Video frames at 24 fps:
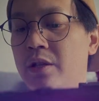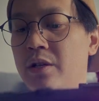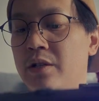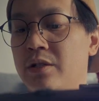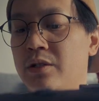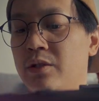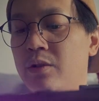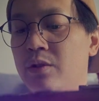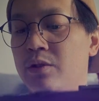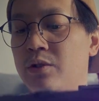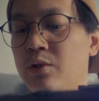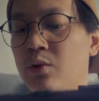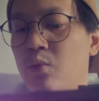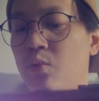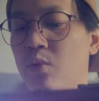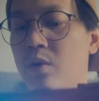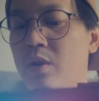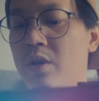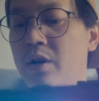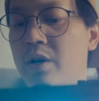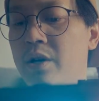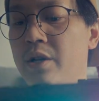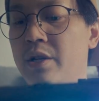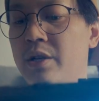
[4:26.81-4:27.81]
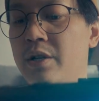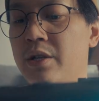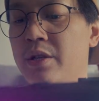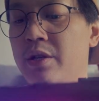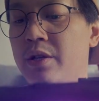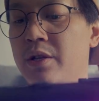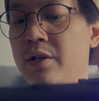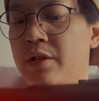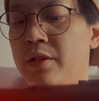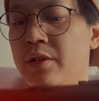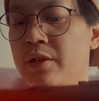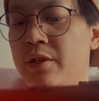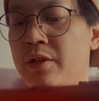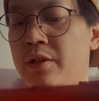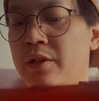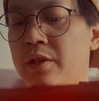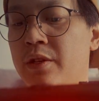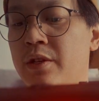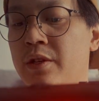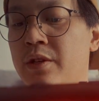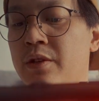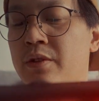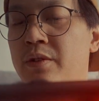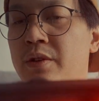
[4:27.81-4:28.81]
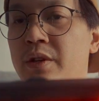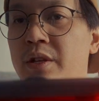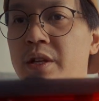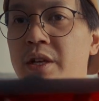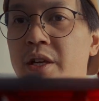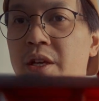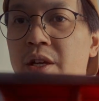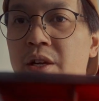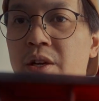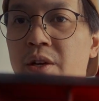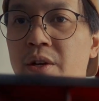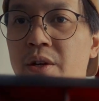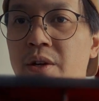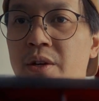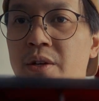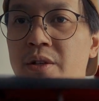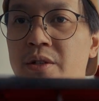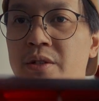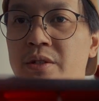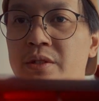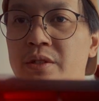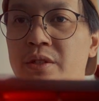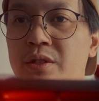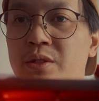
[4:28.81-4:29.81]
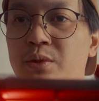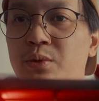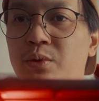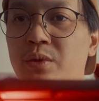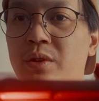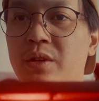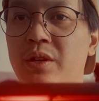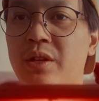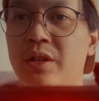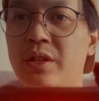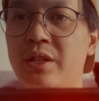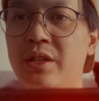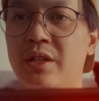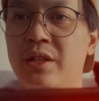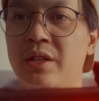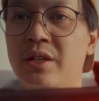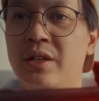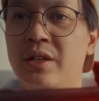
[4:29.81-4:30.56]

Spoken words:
there's also one right here, just one.